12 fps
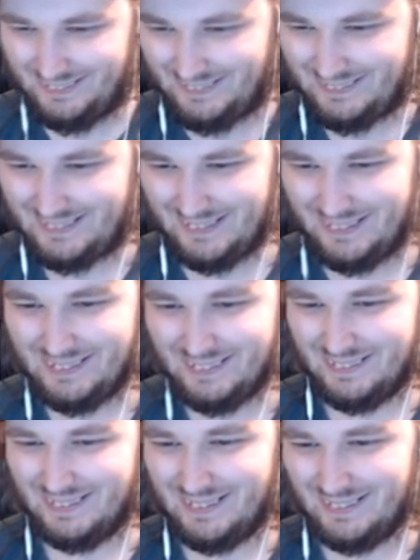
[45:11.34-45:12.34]

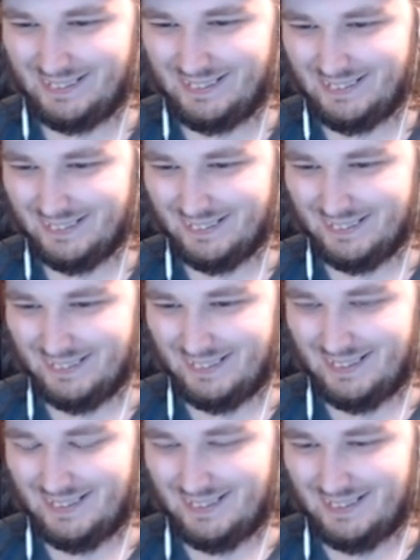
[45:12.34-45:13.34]

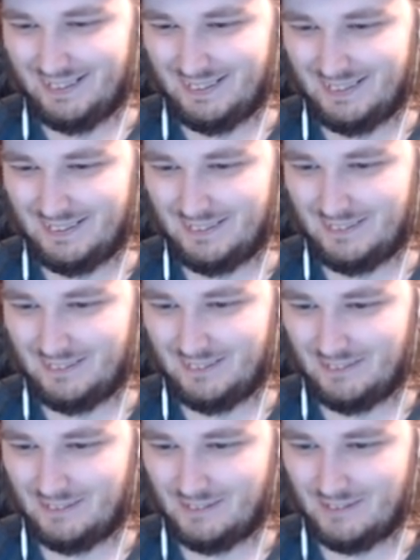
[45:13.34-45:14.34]

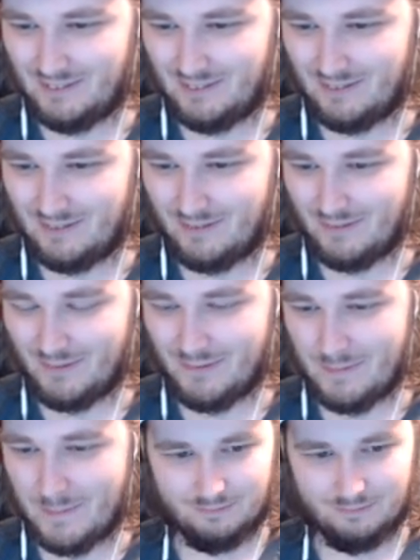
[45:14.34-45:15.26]
(silence)